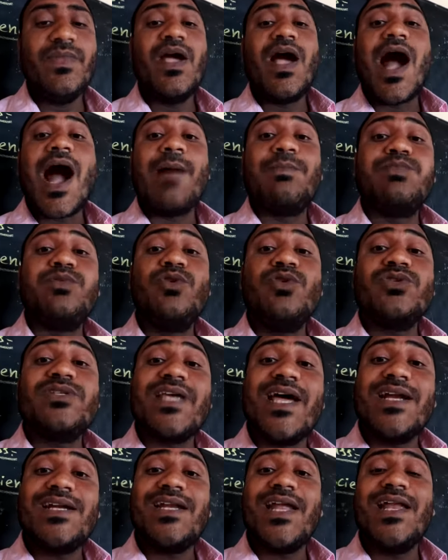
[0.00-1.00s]
Up to
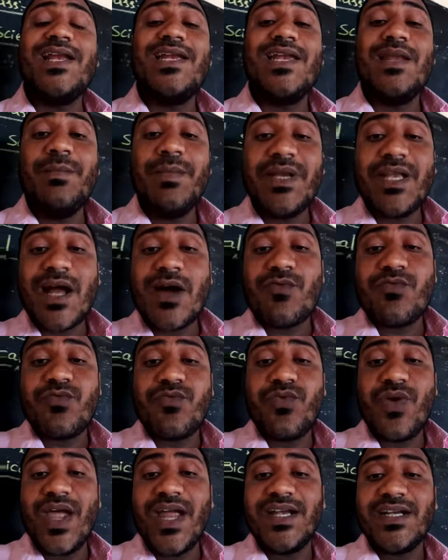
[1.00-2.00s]
certain limit of
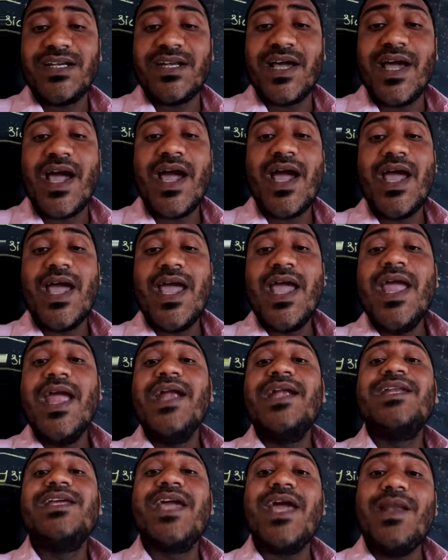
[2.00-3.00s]
weight,
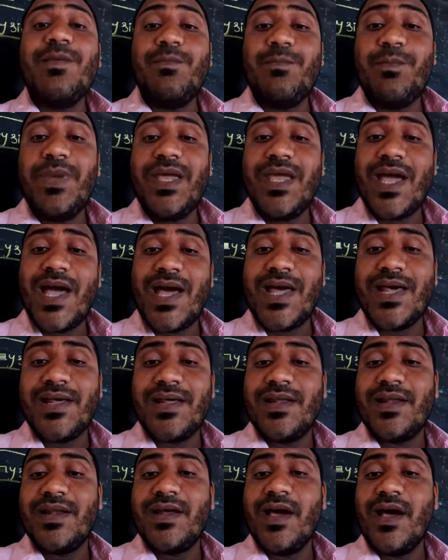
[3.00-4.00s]
it can bear
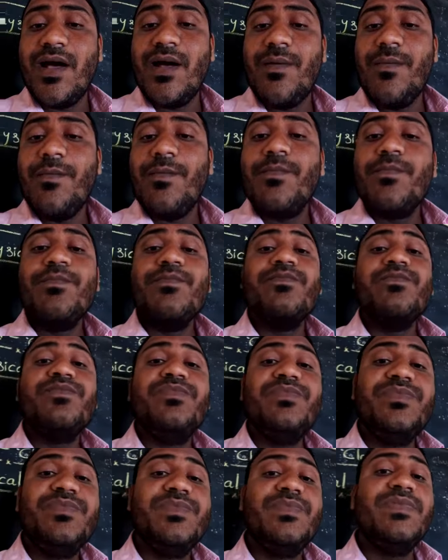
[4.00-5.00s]

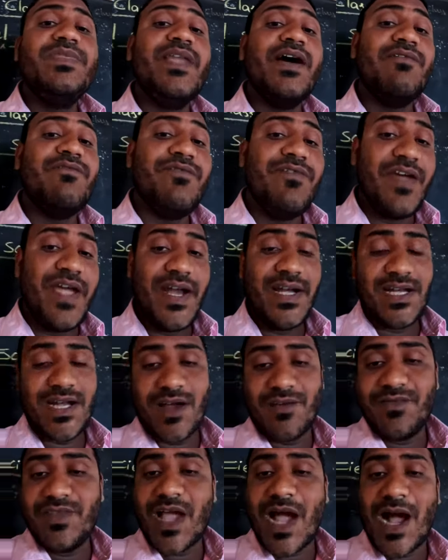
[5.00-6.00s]
the weight
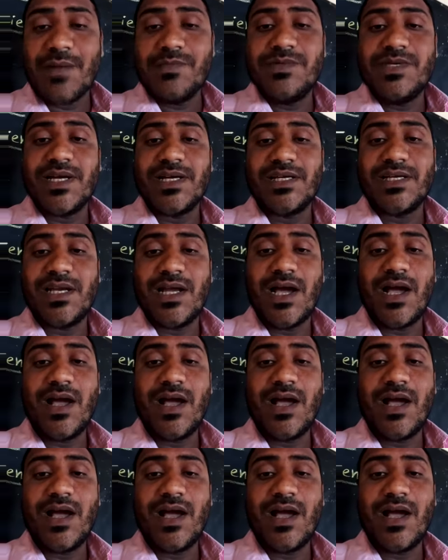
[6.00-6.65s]
of the object.